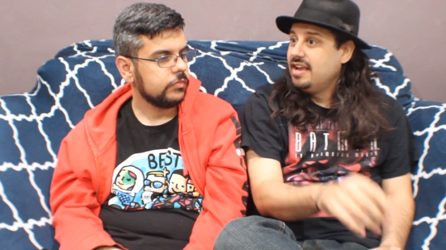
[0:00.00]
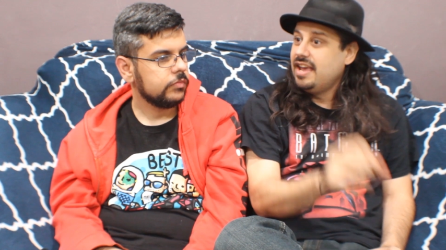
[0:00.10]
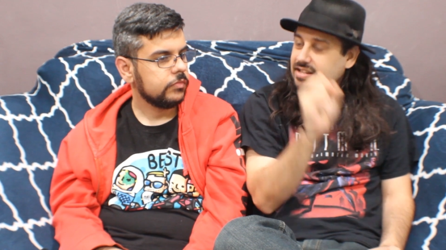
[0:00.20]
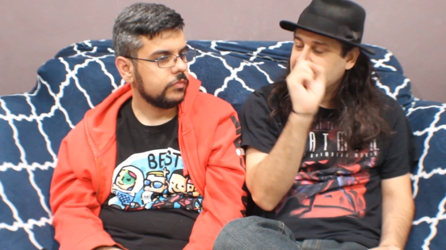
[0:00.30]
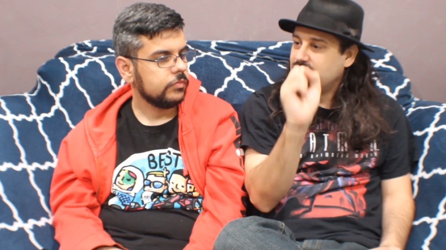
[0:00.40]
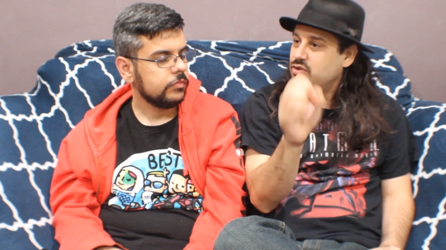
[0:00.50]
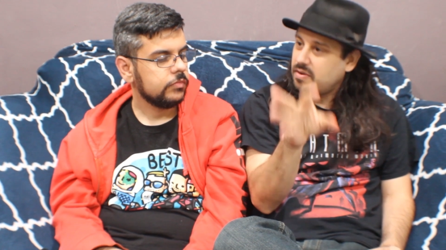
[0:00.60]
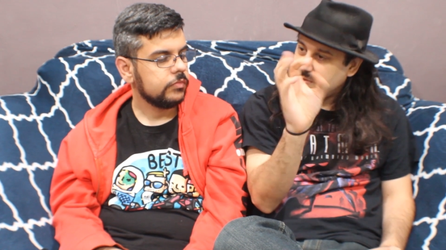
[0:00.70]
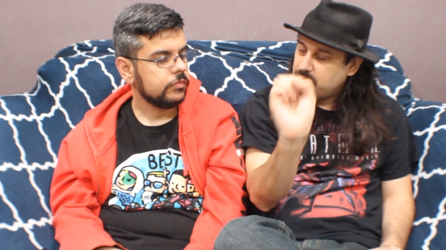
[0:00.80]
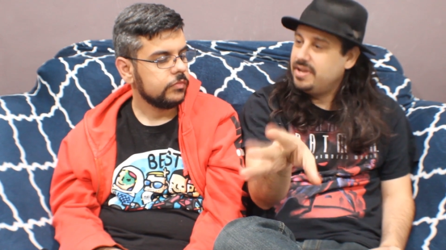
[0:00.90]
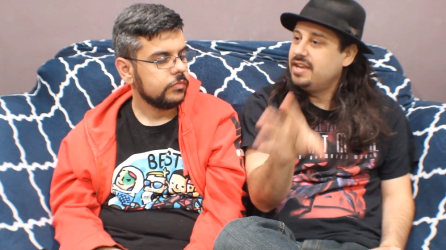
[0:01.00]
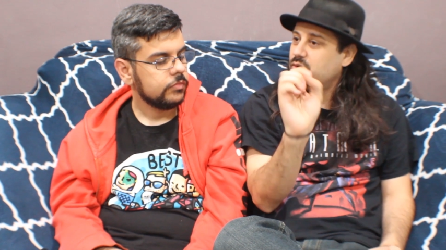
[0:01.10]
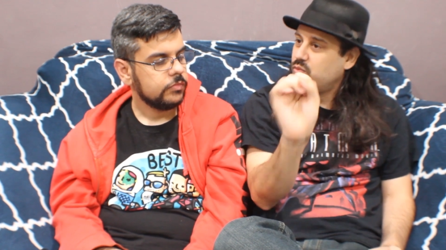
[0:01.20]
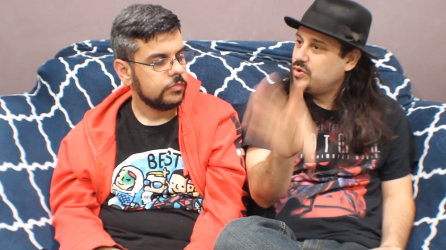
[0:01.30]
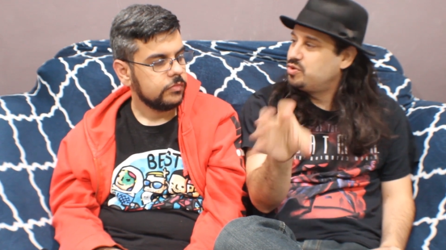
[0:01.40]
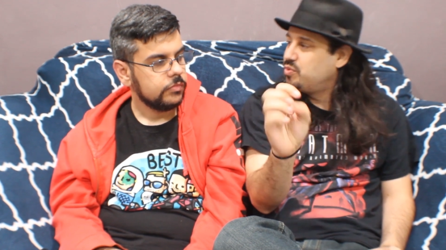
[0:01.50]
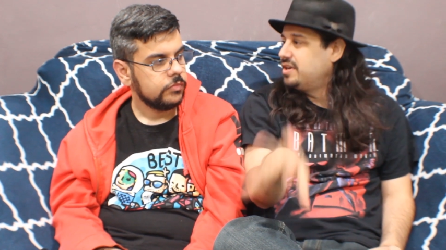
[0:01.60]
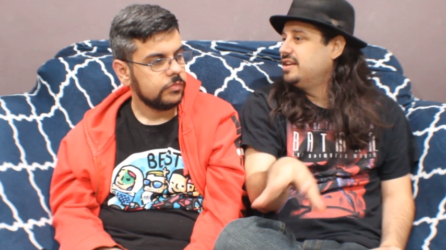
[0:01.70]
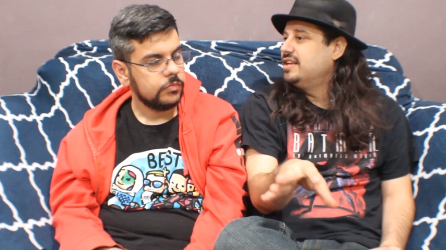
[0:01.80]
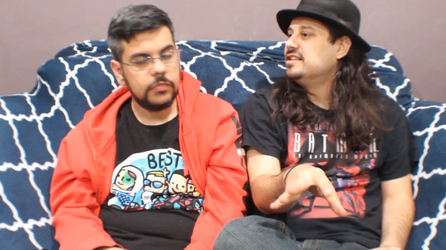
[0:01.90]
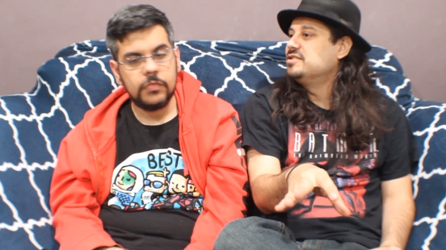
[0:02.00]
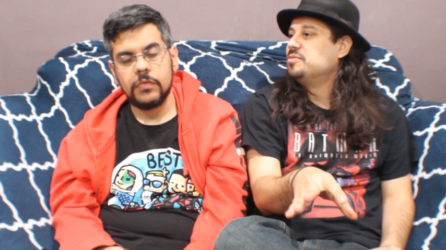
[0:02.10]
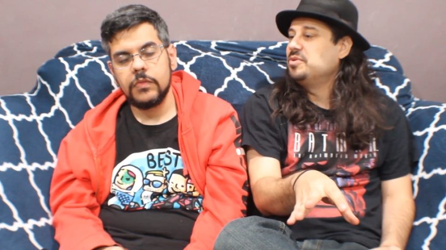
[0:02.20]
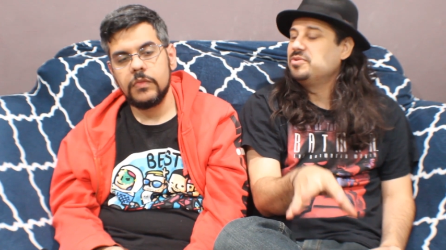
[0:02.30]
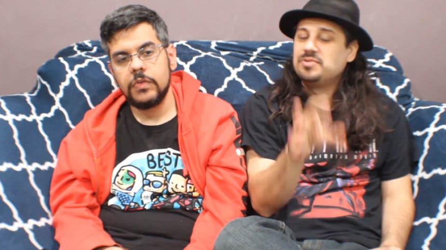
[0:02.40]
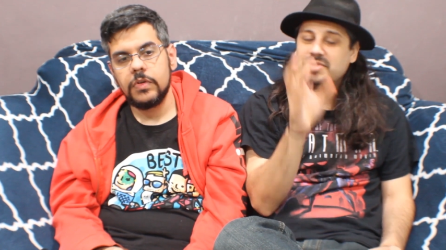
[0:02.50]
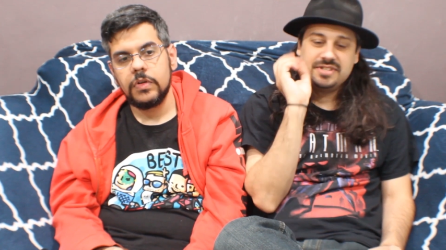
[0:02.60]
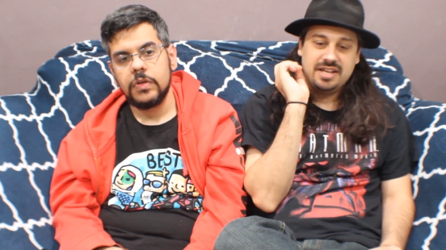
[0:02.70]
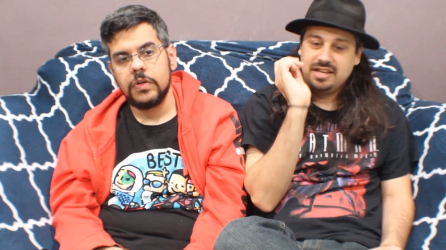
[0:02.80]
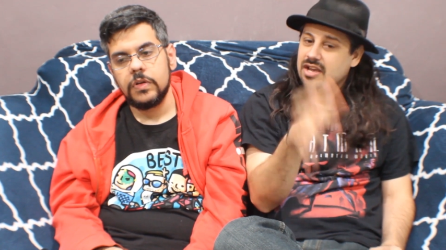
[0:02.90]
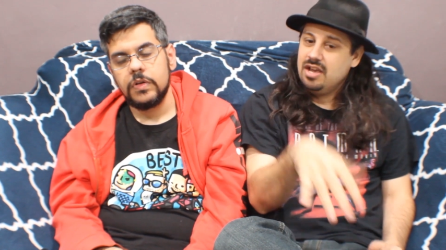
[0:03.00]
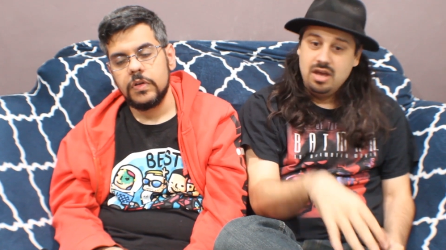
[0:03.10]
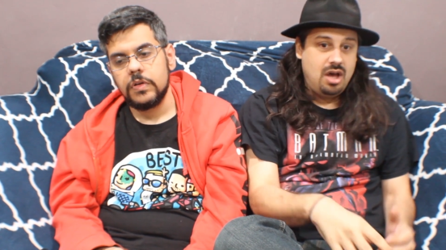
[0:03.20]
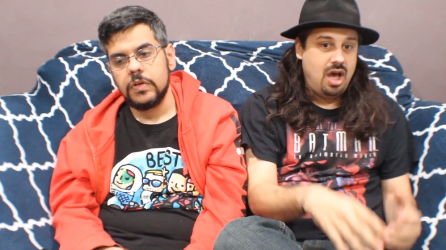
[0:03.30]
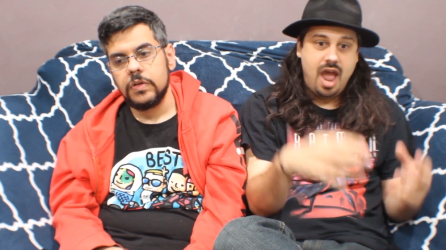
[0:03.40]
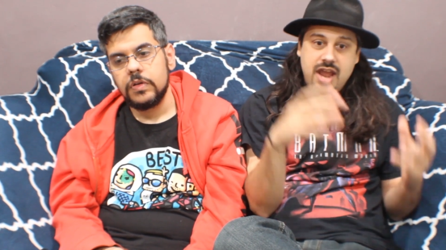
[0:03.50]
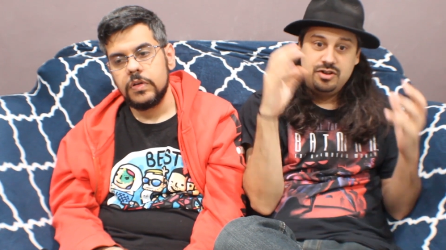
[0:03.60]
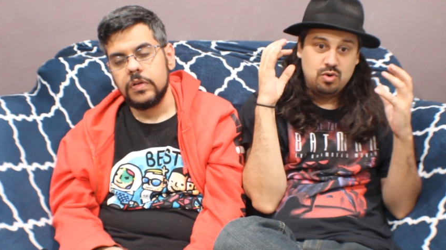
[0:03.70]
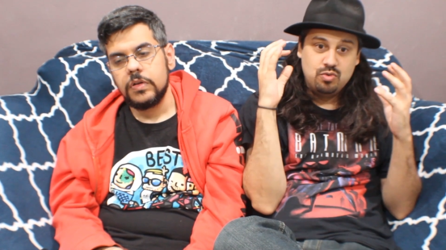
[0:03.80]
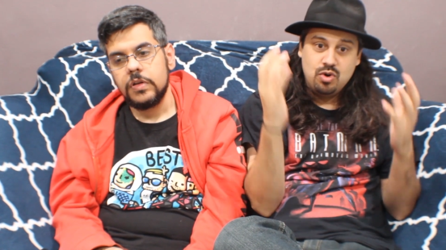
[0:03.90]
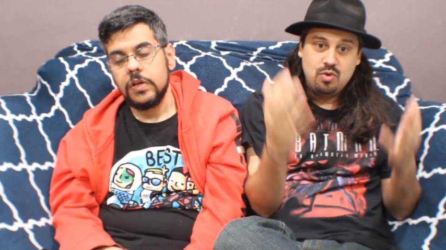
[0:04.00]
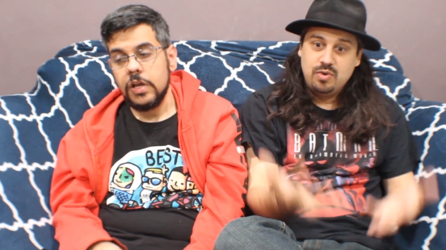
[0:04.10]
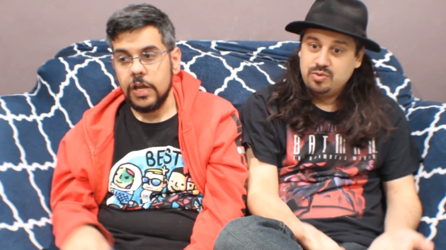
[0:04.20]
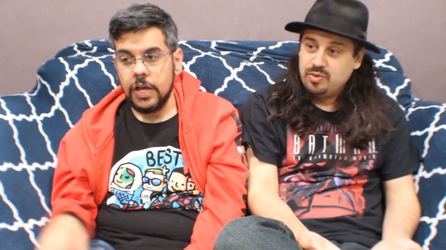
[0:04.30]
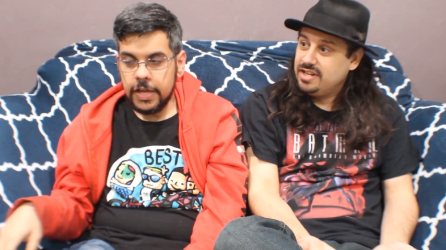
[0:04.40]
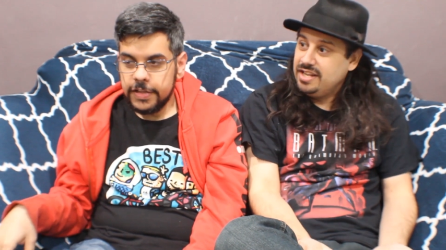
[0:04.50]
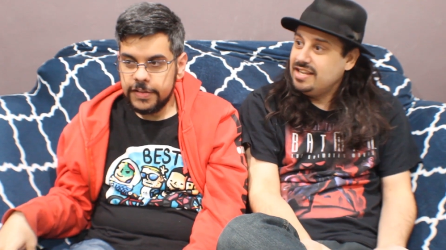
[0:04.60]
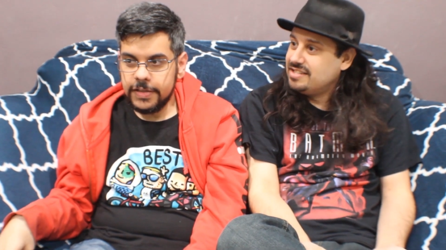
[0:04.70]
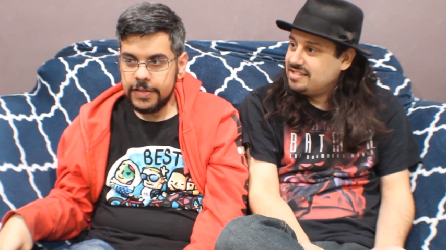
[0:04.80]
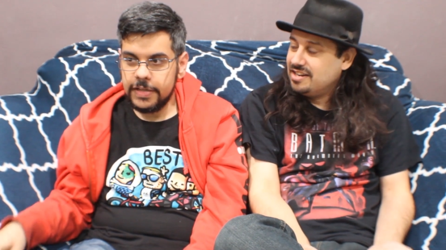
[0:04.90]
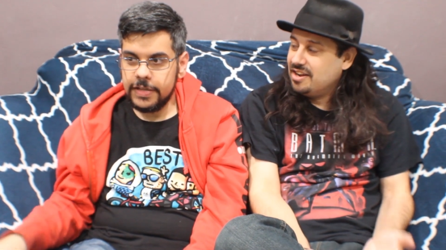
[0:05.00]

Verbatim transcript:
Speaker 1: And it's like you have to pick which one it is almost, where it's like, I don't know which one it is. You